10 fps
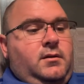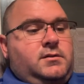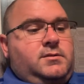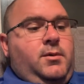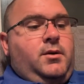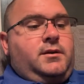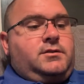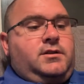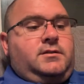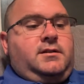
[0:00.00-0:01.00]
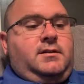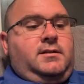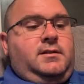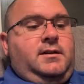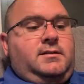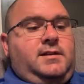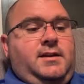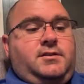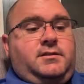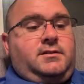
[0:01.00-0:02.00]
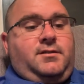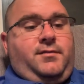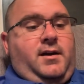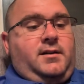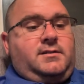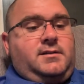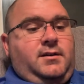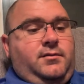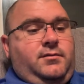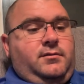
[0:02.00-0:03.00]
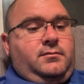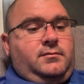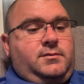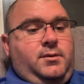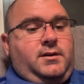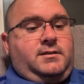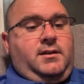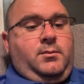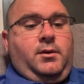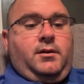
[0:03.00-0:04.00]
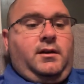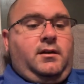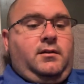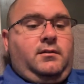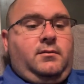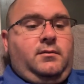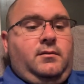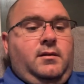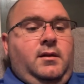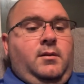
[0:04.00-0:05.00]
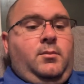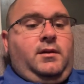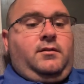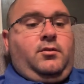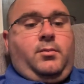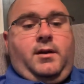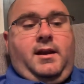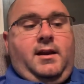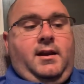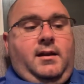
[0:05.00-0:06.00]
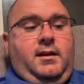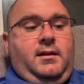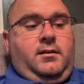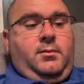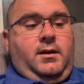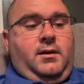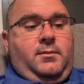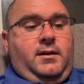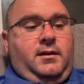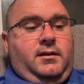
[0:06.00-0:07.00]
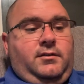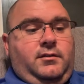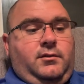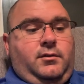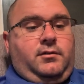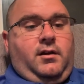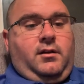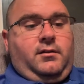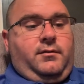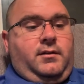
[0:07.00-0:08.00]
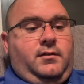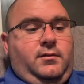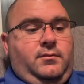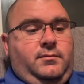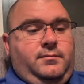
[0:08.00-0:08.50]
Smoke is just as dangerous as the fire itself. Smoke has the ability to be superheated and to become an ignition source all of its own.